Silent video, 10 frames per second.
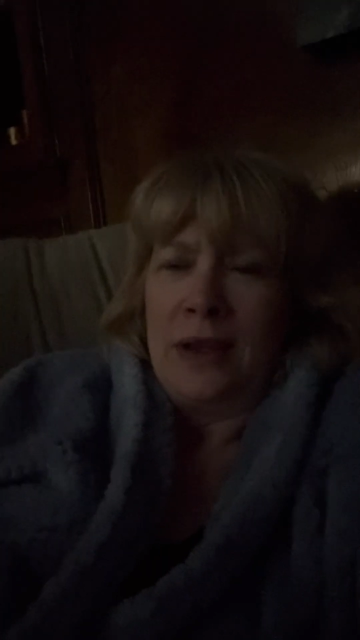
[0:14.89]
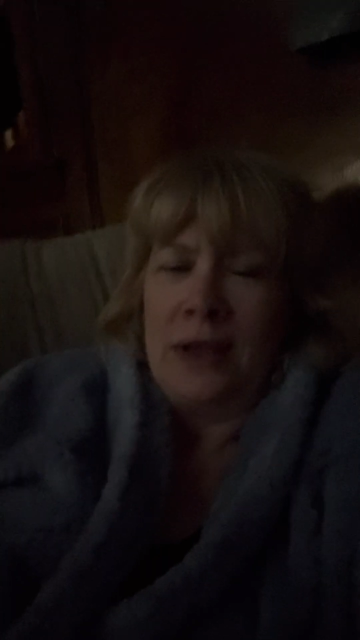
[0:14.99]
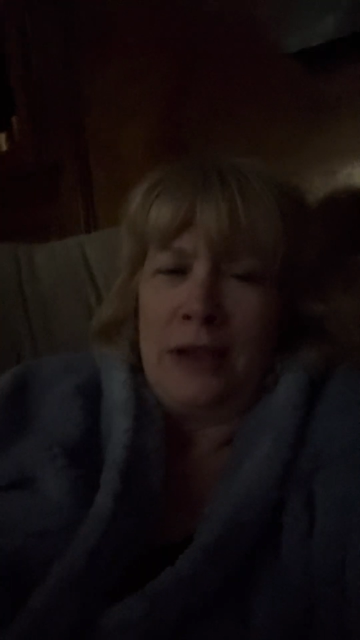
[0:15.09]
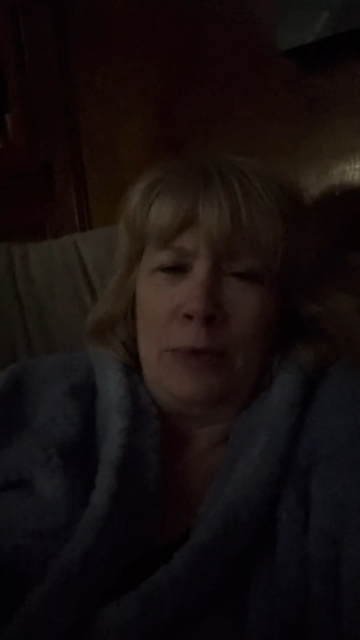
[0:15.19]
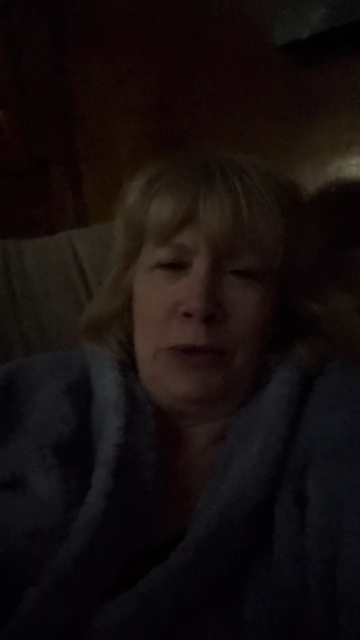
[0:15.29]

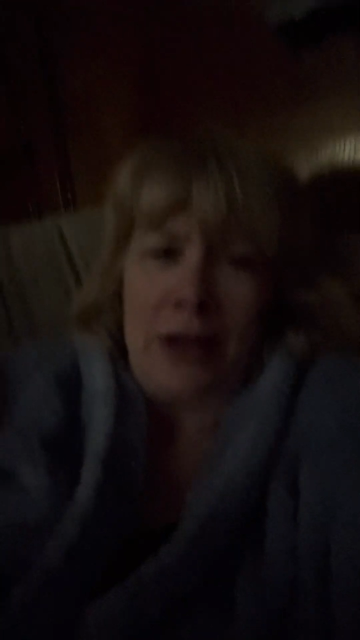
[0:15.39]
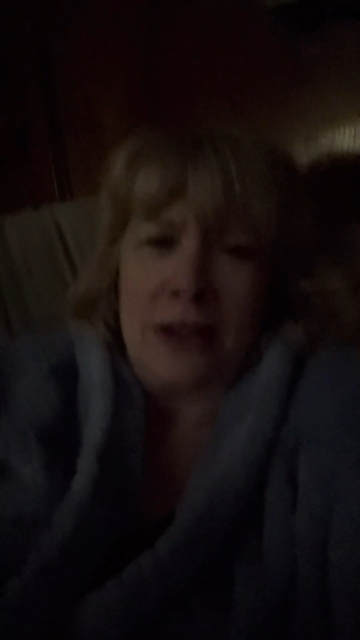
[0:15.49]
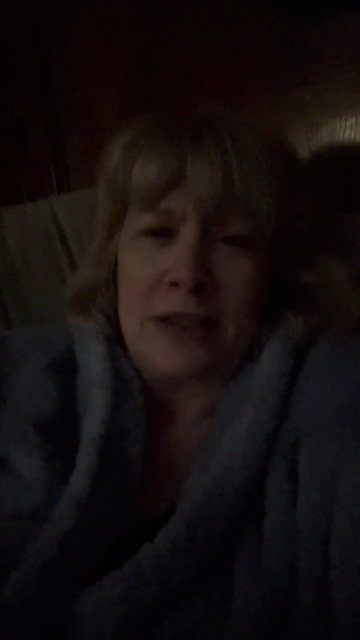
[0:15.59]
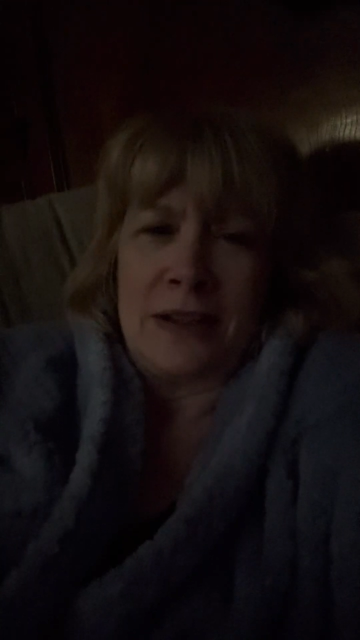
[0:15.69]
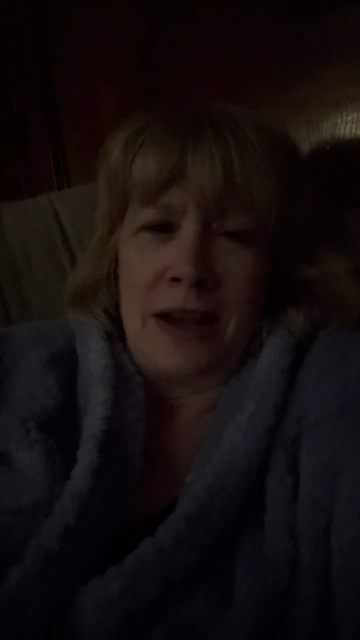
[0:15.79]
in a
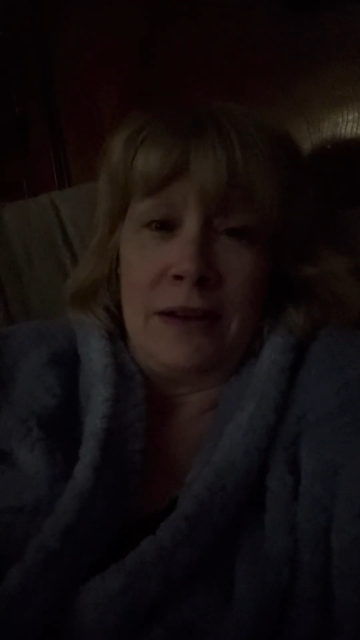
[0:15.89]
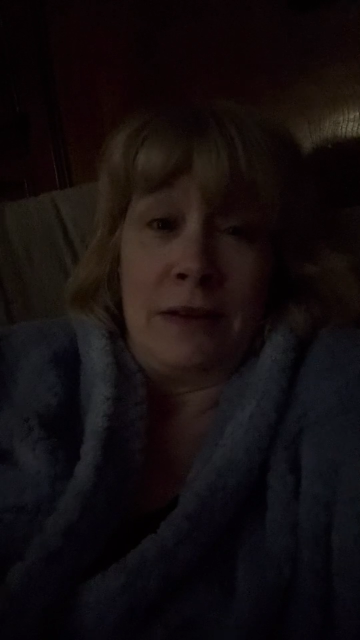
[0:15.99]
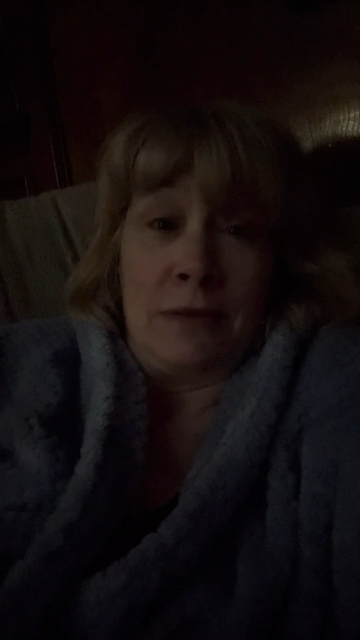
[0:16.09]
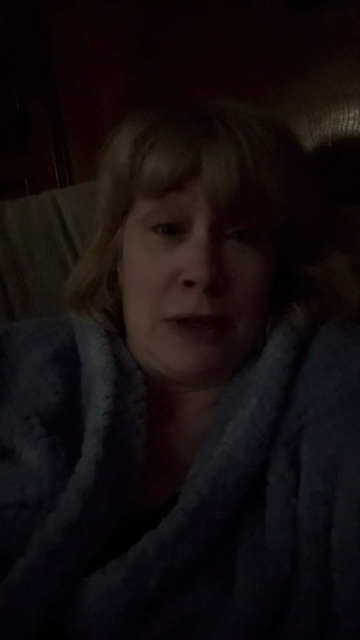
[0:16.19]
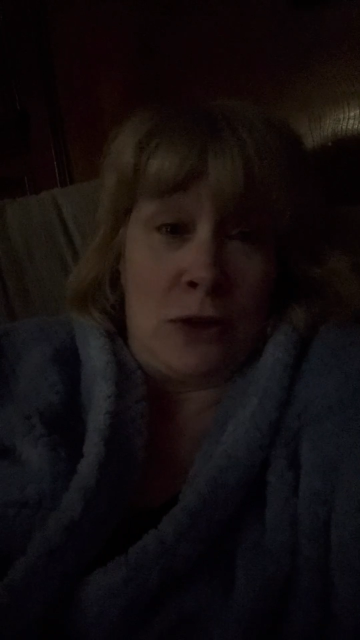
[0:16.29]
hypnotic state,
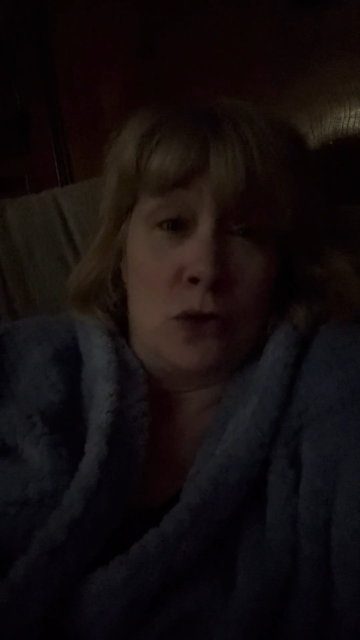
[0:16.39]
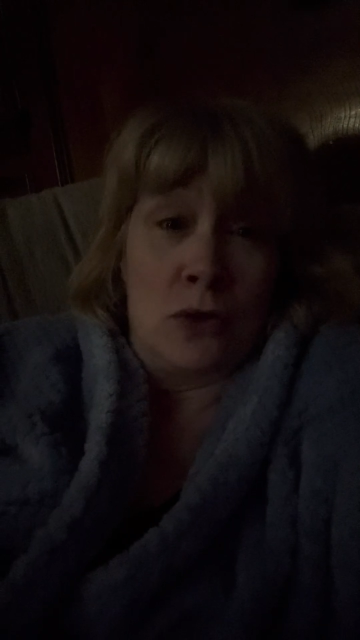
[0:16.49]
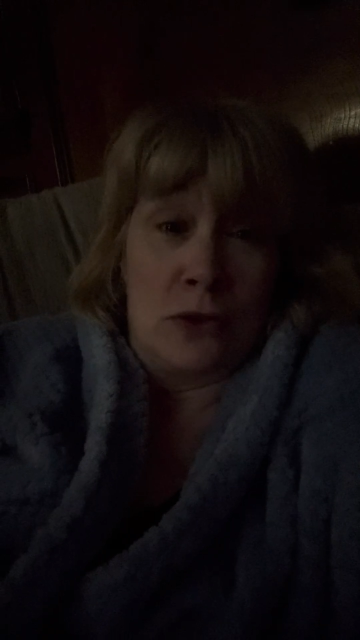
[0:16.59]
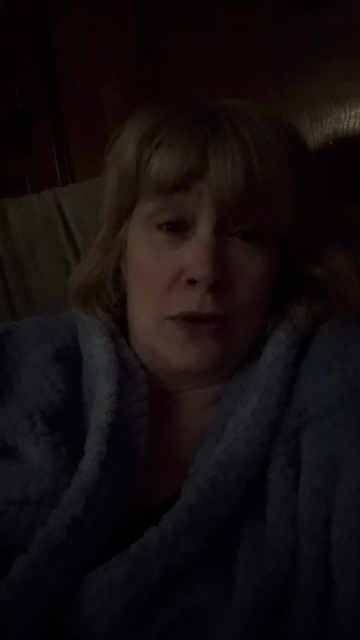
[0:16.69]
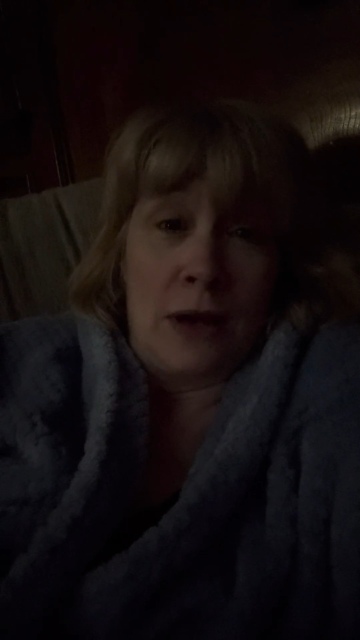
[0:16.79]

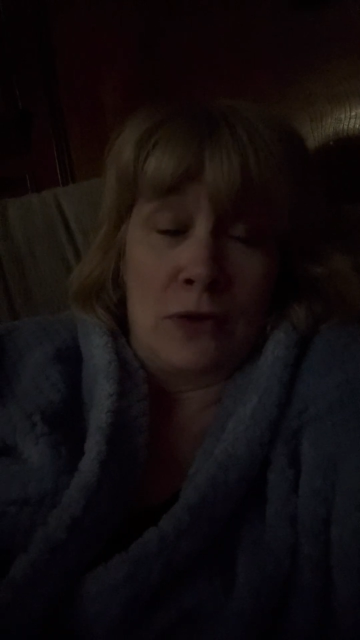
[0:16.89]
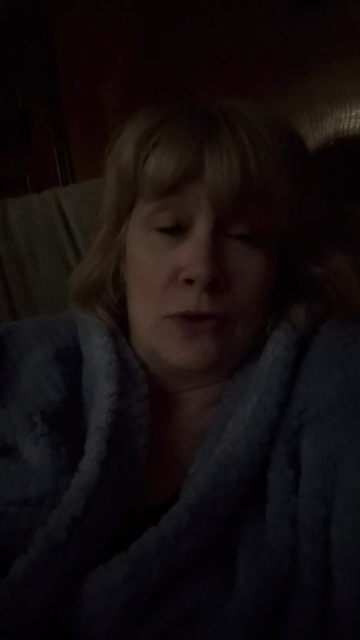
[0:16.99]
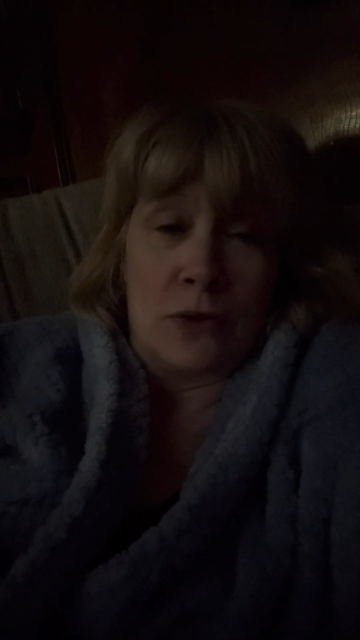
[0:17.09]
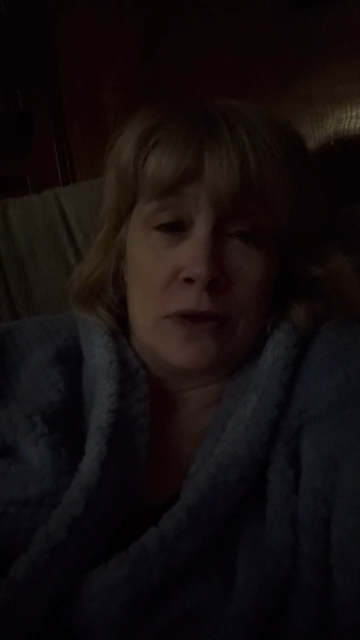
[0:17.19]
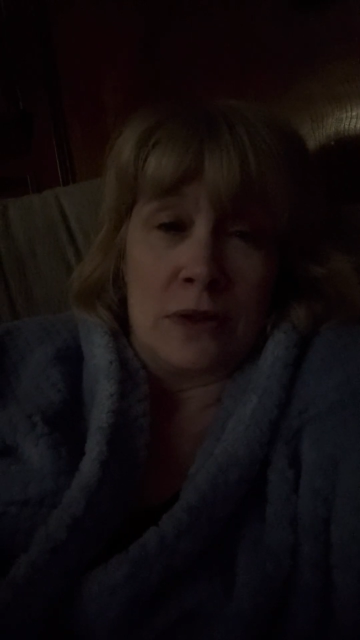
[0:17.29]
indoors or
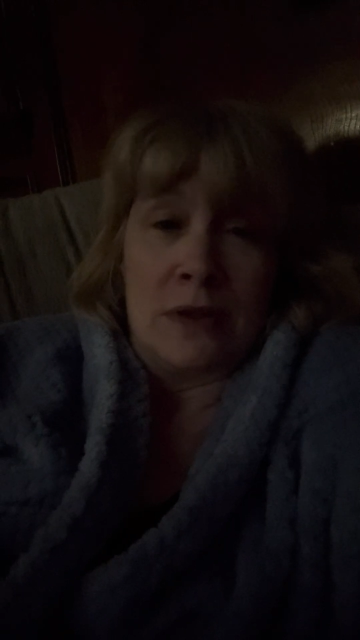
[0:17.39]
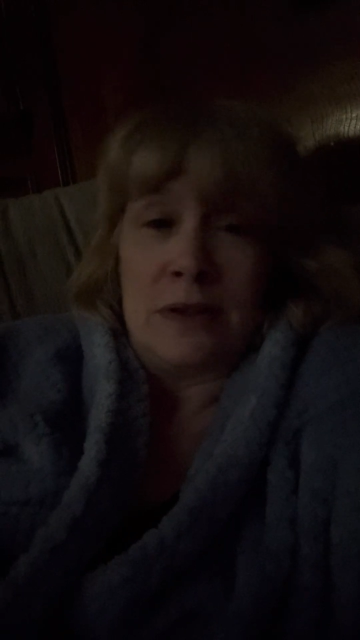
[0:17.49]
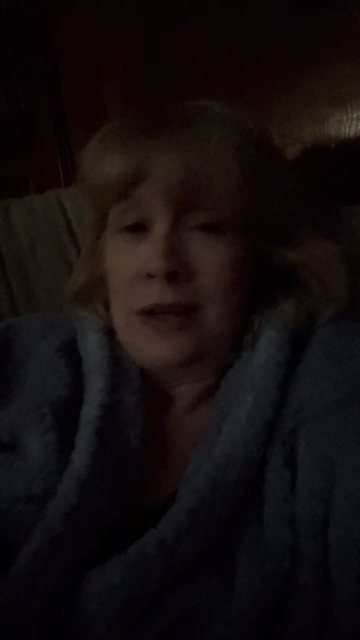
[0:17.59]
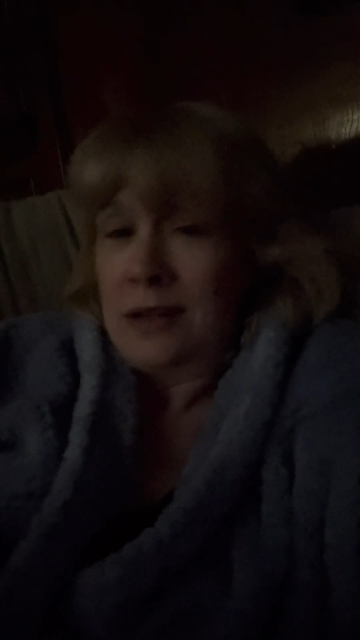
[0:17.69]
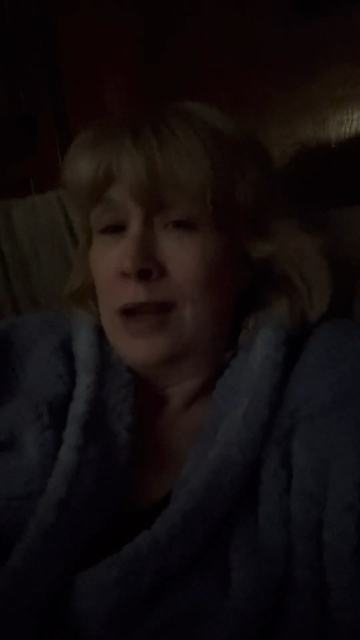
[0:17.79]
outdoors,
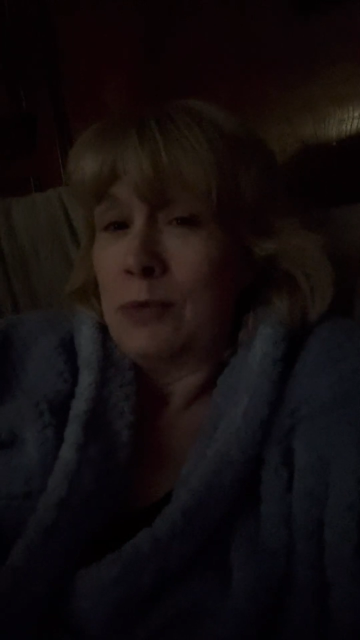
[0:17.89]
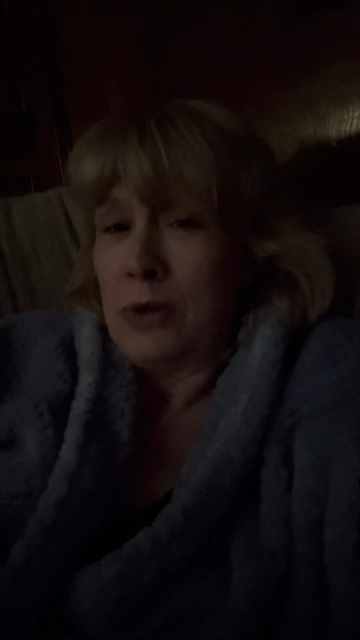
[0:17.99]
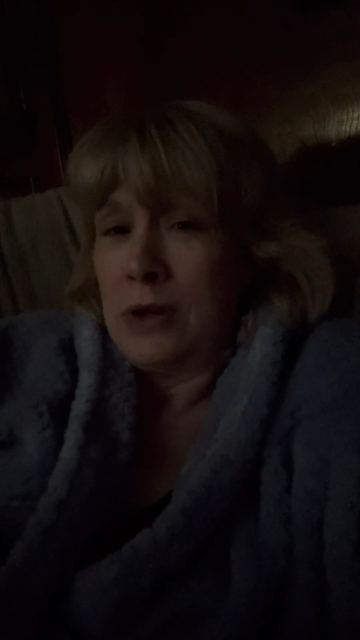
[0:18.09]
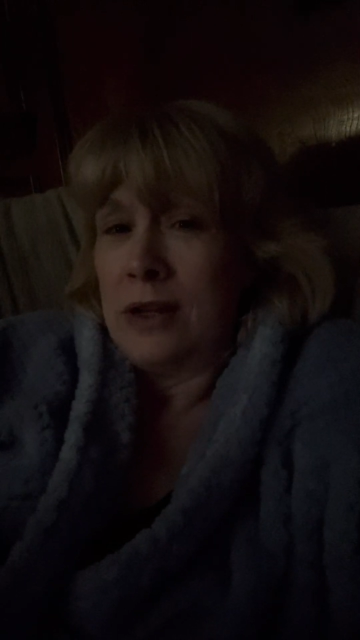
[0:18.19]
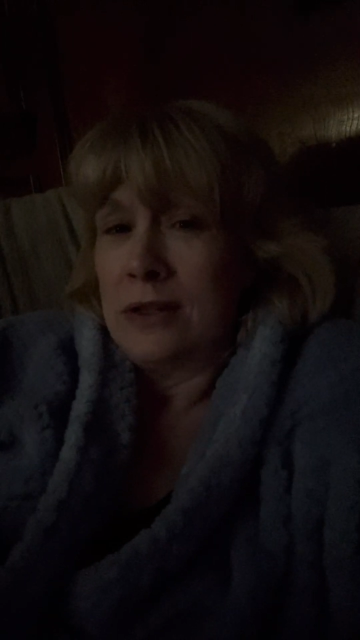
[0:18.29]
daytime or
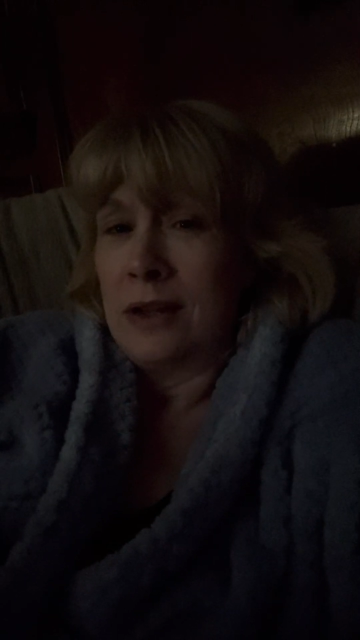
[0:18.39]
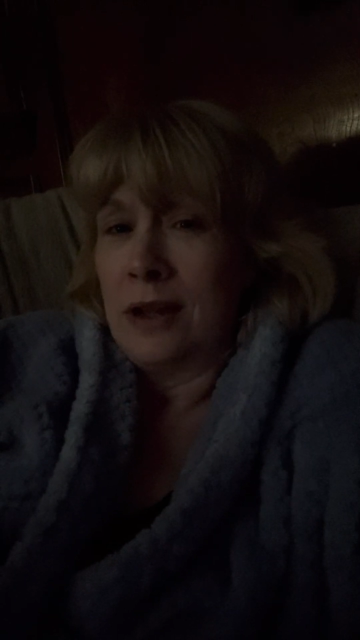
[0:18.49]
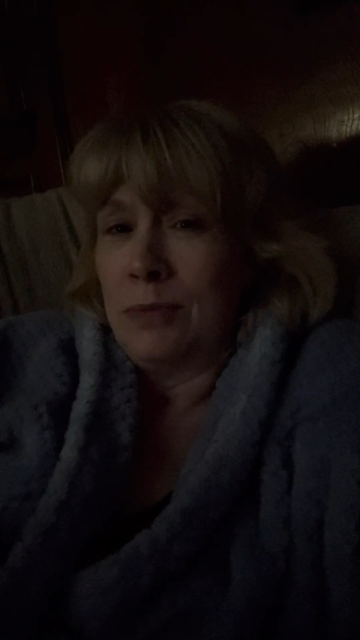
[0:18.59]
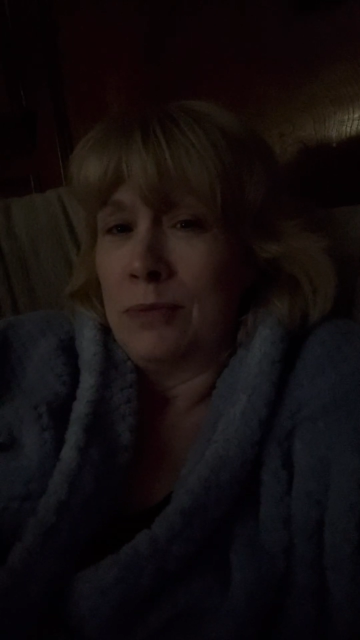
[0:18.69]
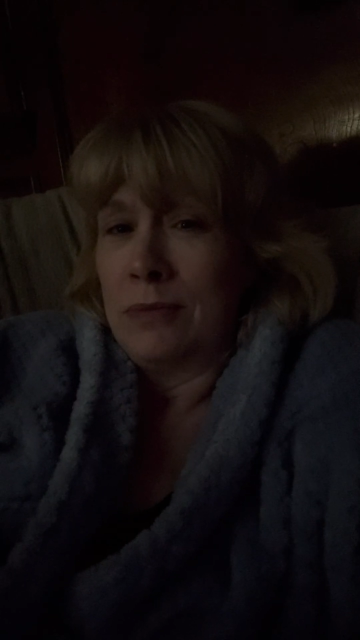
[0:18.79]

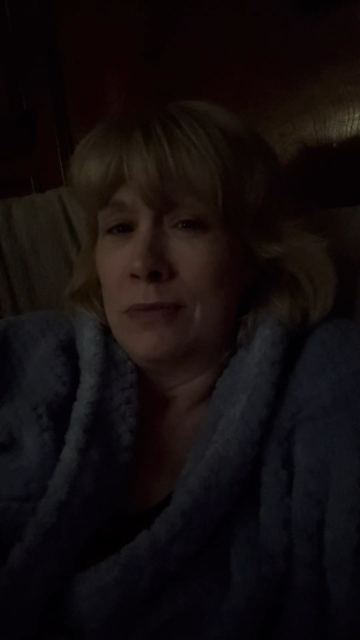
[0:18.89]
nighttime,